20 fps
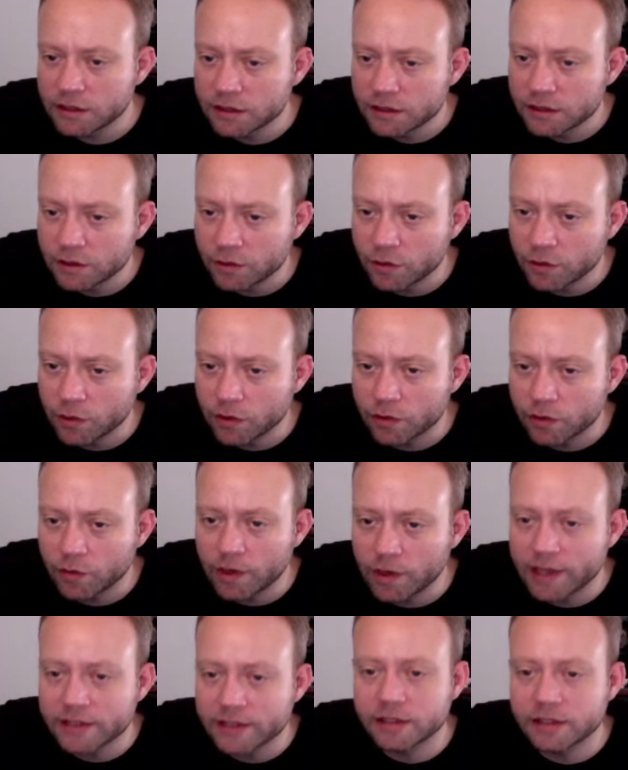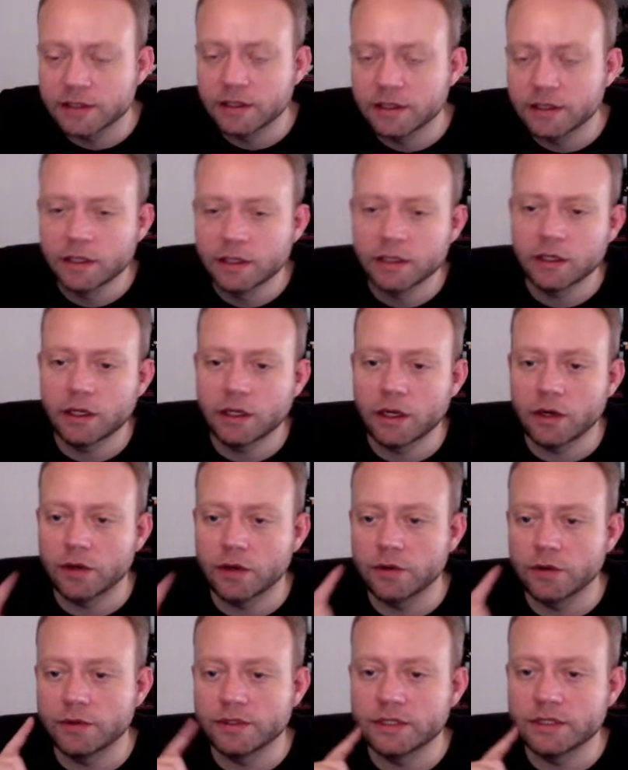So northwest
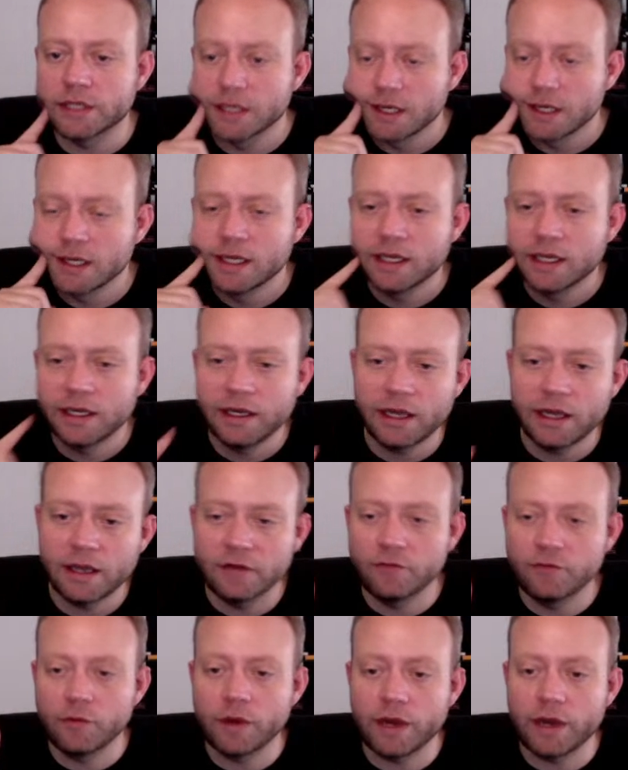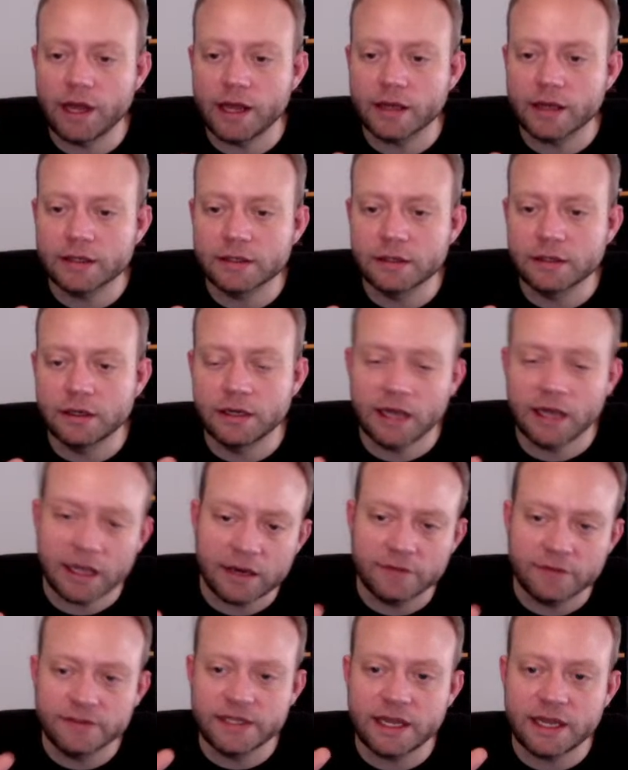goes -1x,
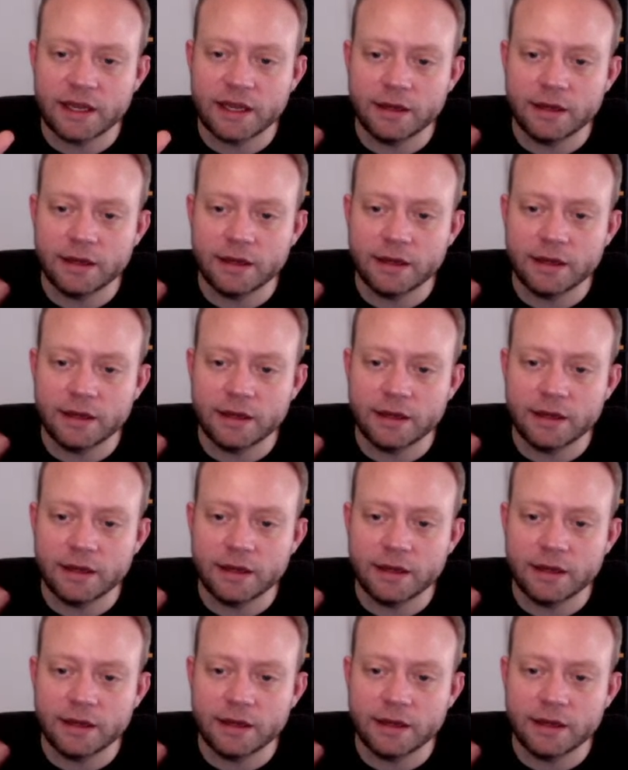negative z,